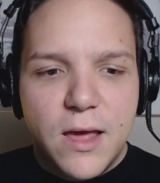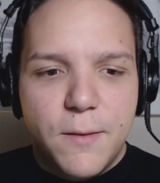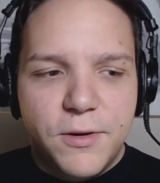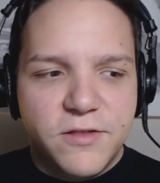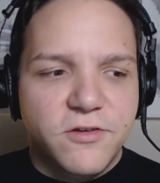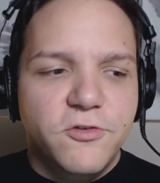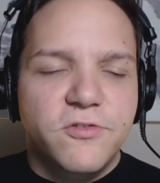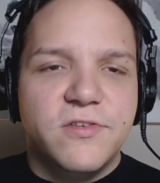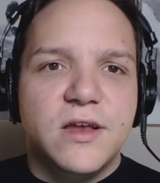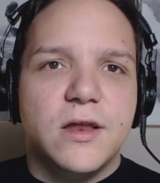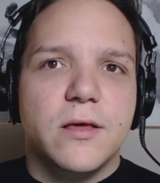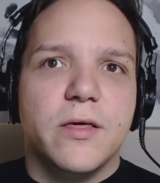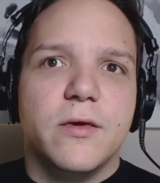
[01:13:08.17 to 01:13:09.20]
But it's
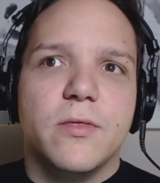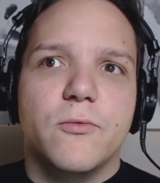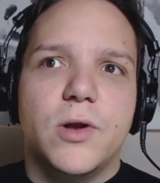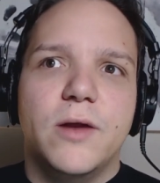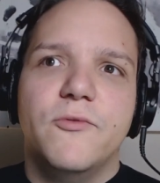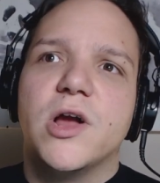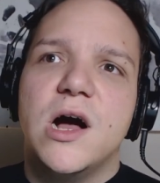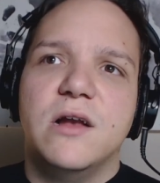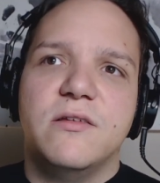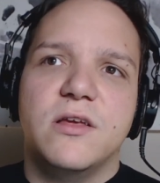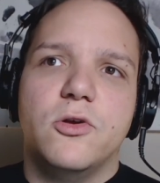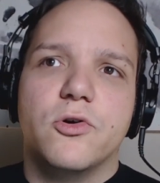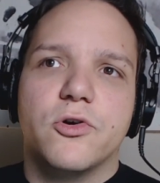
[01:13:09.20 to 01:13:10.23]
understanding like whatever
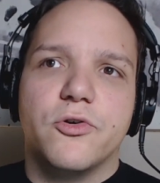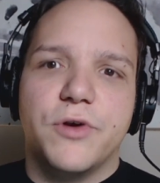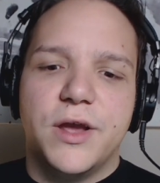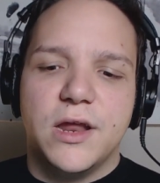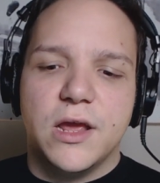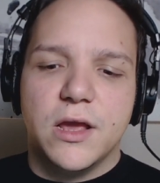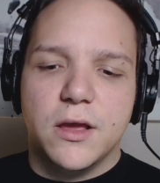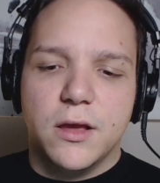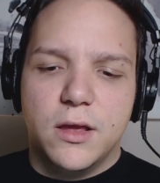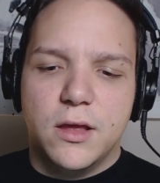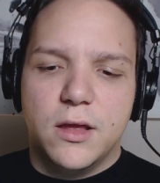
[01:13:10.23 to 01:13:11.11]
content you're creating